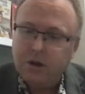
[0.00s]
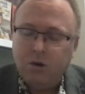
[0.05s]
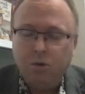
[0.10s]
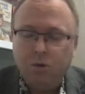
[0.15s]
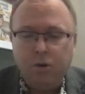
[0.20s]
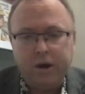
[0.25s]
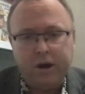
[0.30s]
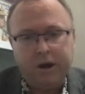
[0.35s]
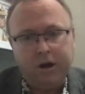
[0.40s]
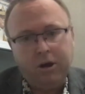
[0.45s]

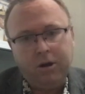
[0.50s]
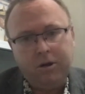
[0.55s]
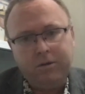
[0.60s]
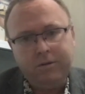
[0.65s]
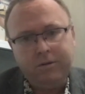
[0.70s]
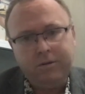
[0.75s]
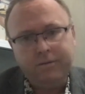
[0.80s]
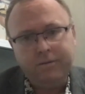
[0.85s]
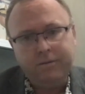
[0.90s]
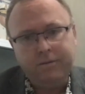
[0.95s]

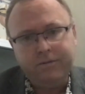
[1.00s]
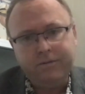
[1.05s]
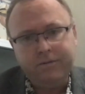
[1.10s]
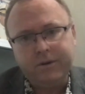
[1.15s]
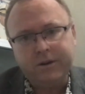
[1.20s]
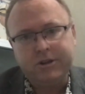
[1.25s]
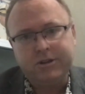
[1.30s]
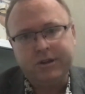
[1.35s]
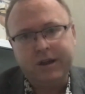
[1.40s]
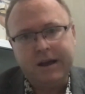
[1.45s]
Well, for
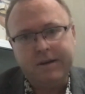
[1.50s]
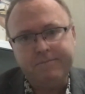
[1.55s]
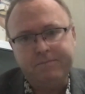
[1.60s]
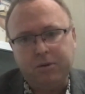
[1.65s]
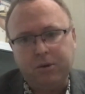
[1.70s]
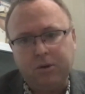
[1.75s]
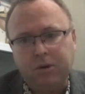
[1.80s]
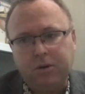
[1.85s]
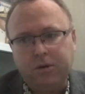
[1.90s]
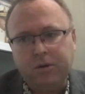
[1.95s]

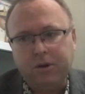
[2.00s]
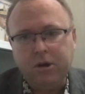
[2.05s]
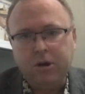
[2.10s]
example,